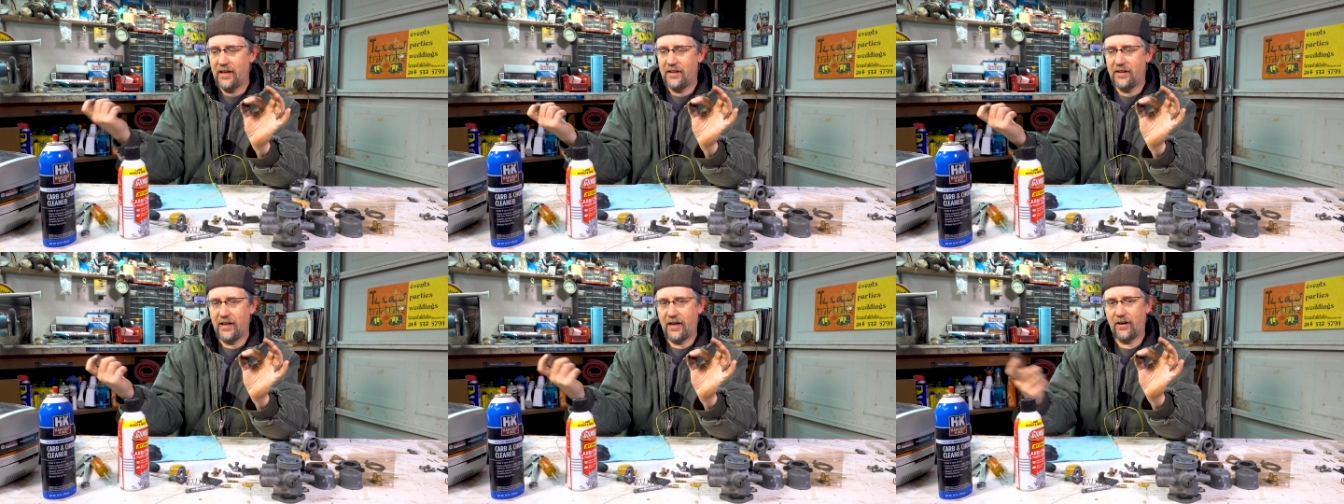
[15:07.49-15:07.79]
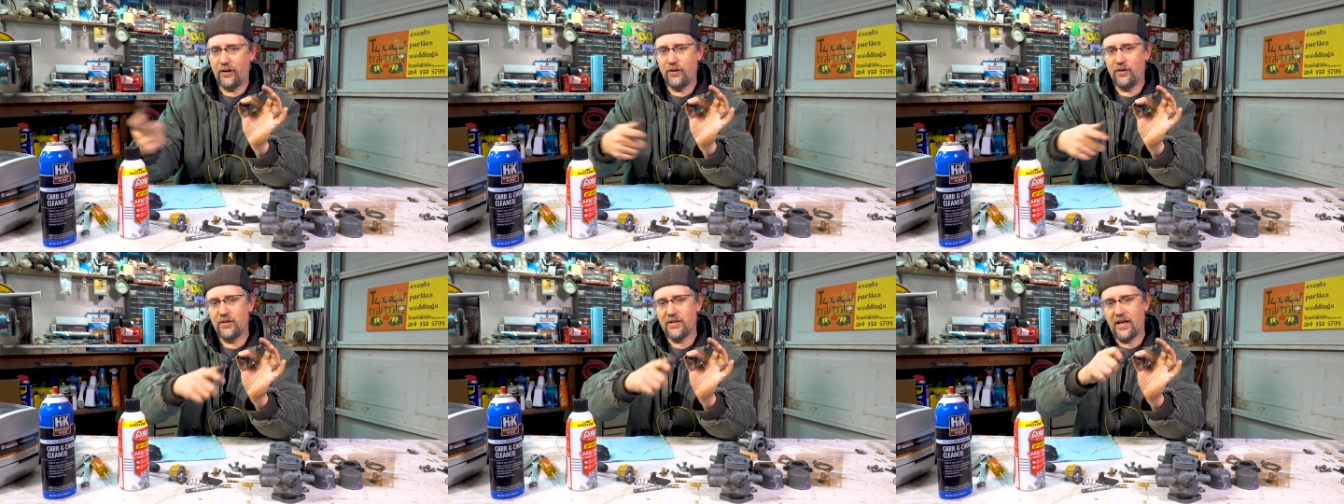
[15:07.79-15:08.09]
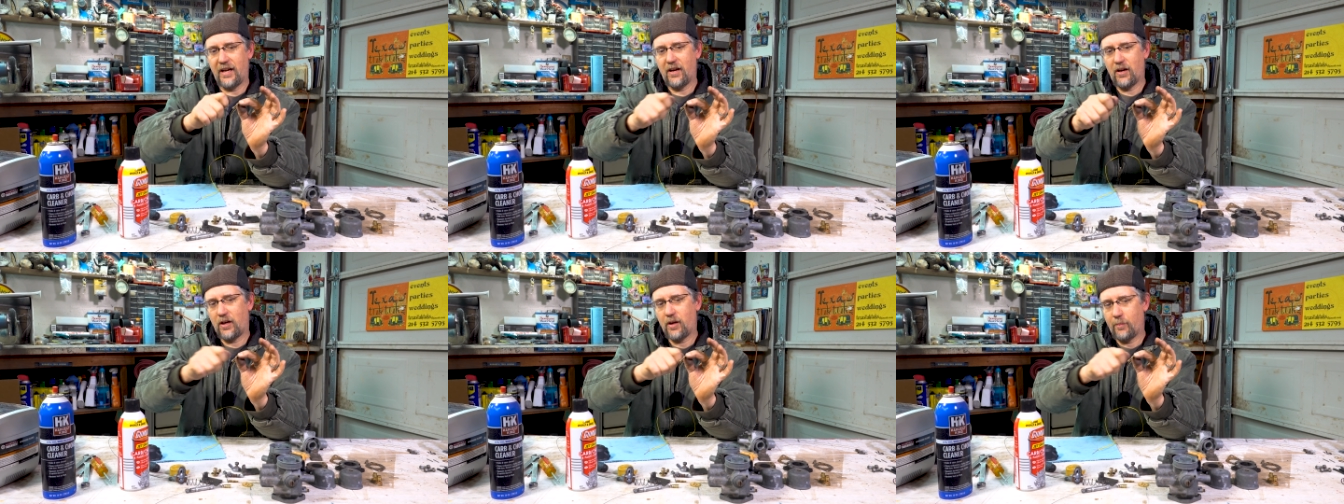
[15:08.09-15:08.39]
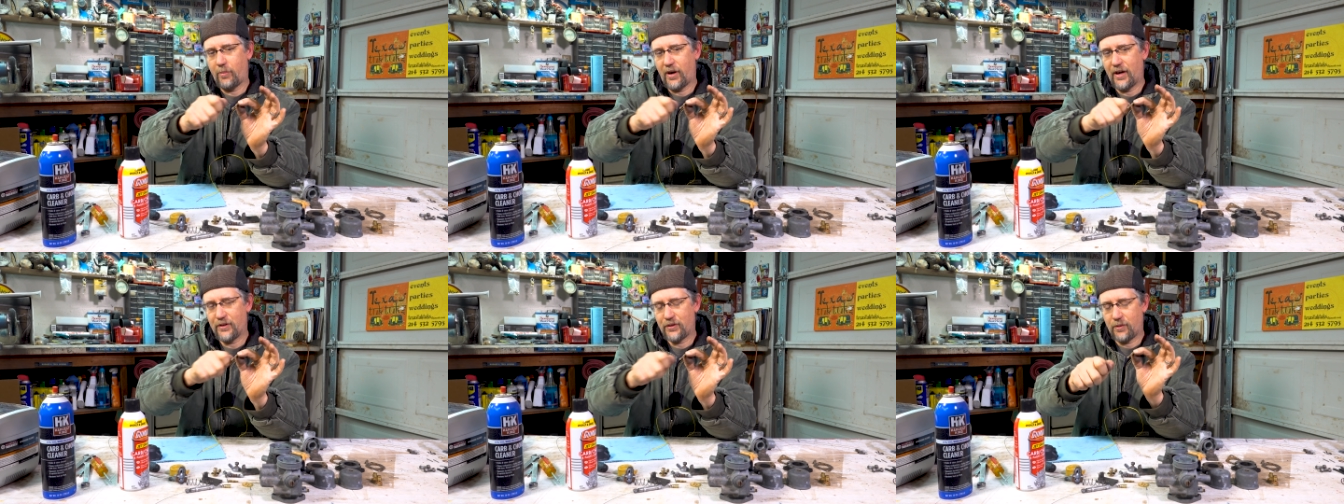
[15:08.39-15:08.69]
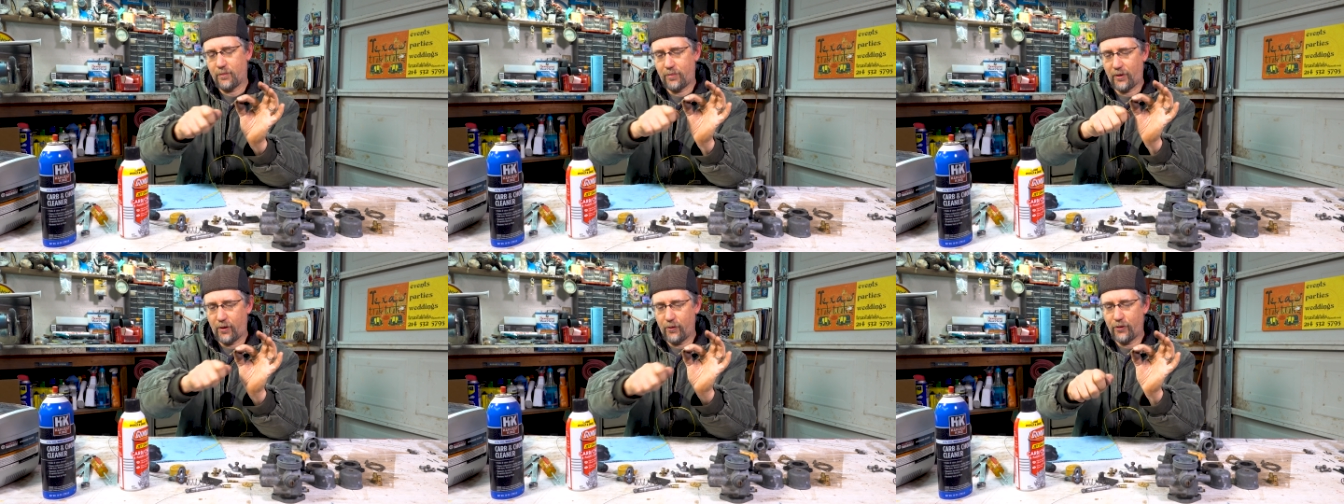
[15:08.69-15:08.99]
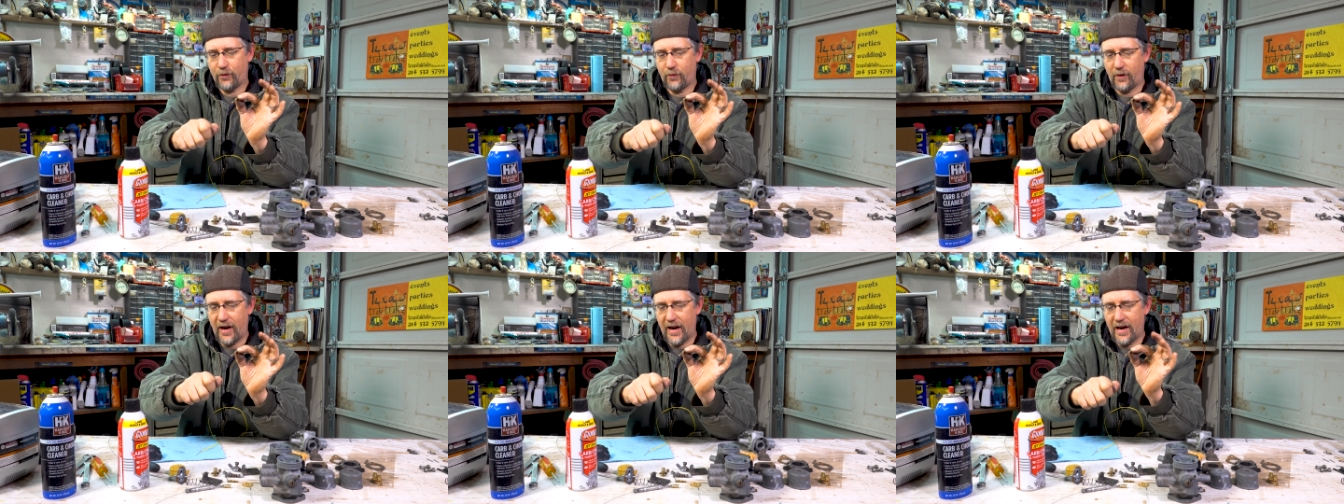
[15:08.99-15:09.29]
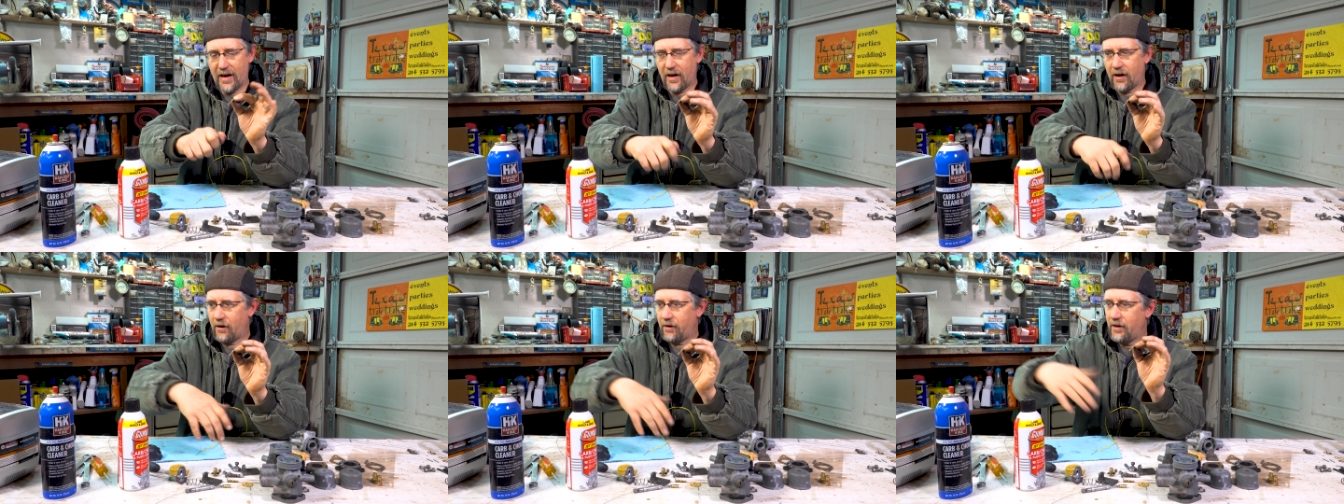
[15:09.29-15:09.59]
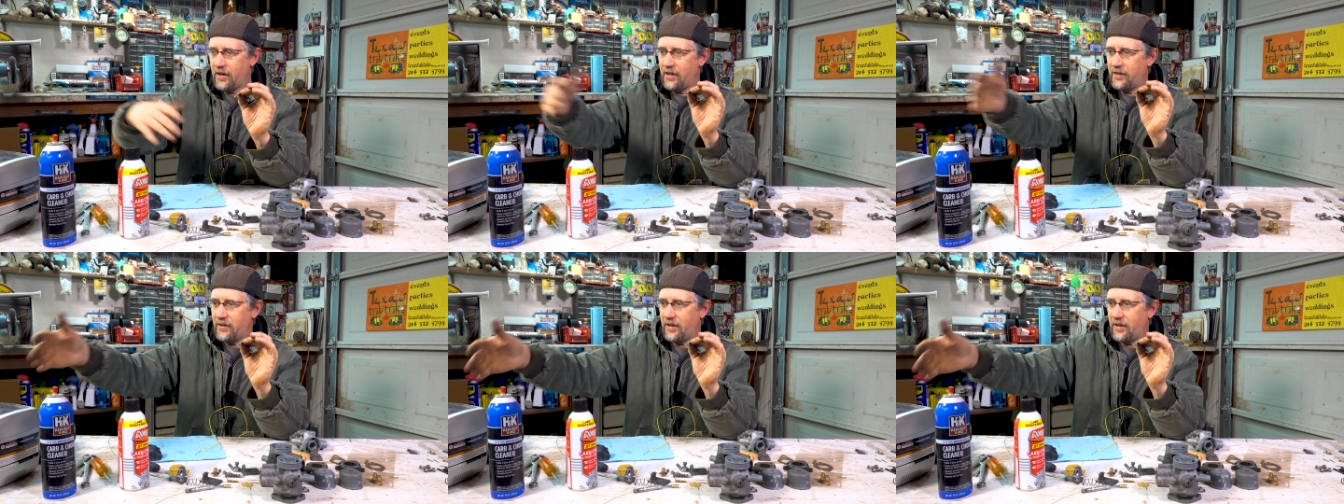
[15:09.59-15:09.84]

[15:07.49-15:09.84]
then I'll use the air compressor and blow through air,